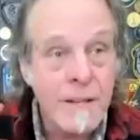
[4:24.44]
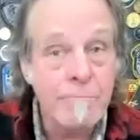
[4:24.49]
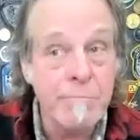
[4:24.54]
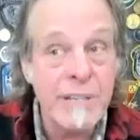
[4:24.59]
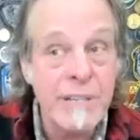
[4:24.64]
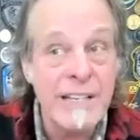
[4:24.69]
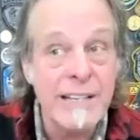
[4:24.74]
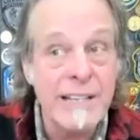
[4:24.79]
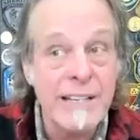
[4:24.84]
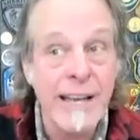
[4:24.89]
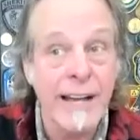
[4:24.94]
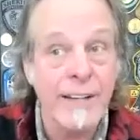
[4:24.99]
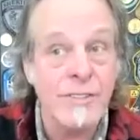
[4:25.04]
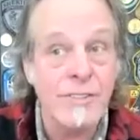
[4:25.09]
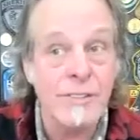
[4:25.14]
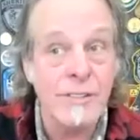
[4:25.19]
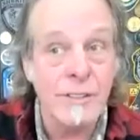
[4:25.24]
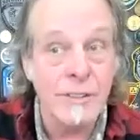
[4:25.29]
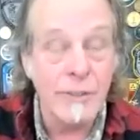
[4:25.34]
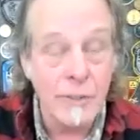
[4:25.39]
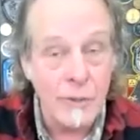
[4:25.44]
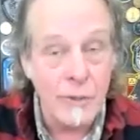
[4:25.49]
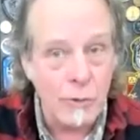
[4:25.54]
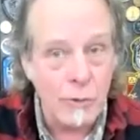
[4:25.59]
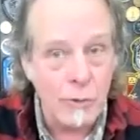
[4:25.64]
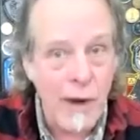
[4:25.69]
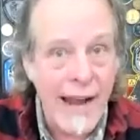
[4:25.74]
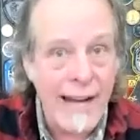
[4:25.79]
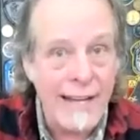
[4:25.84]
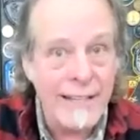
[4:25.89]
begets
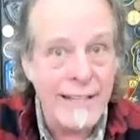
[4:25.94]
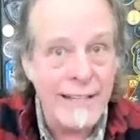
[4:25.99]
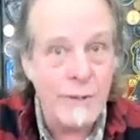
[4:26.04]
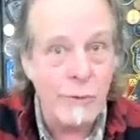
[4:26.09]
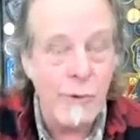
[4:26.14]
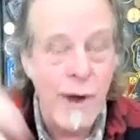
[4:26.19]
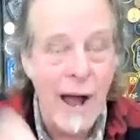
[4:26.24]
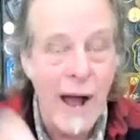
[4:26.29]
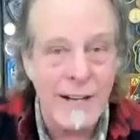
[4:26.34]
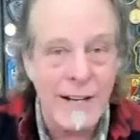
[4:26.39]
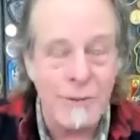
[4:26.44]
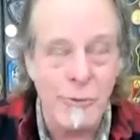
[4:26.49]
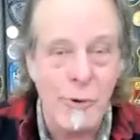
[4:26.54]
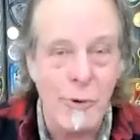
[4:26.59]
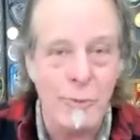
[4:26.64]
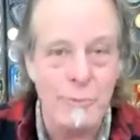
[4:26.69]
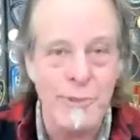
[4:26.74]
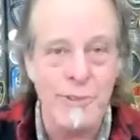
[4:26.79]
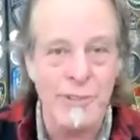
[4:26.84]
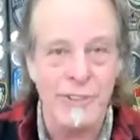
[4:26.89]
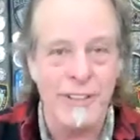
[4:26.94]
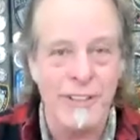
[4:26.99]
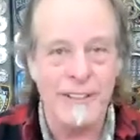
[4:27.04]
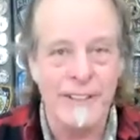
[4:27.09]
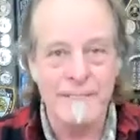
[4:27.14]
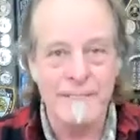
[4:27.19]
grinding rock and roll music.